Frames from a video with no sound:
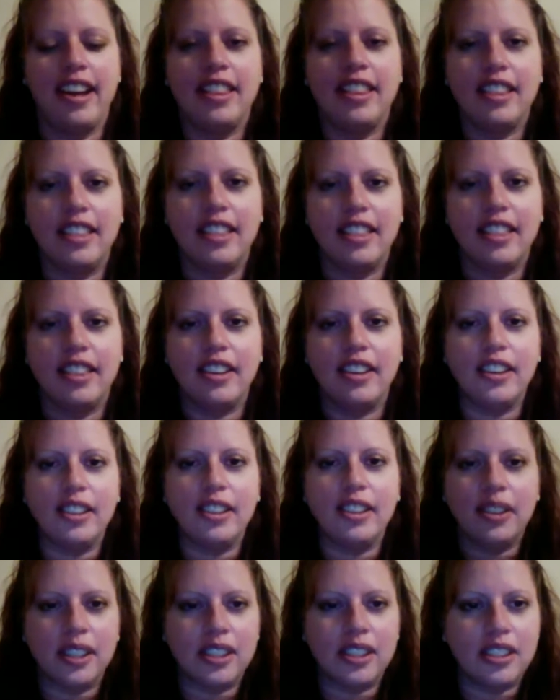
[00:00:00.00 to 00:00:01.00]
the third
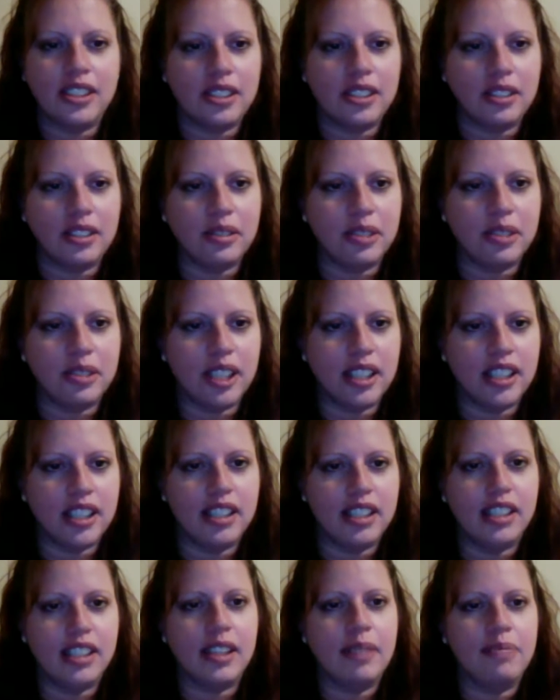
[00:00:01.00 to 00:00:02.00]
question
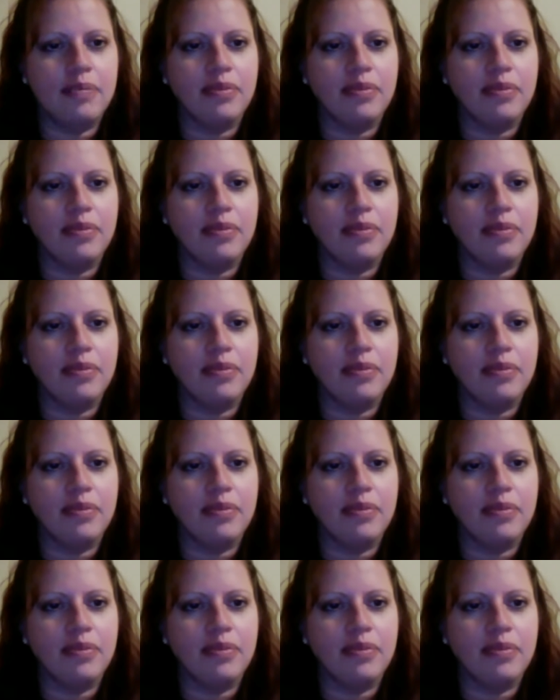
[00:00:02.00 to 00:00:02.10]
was,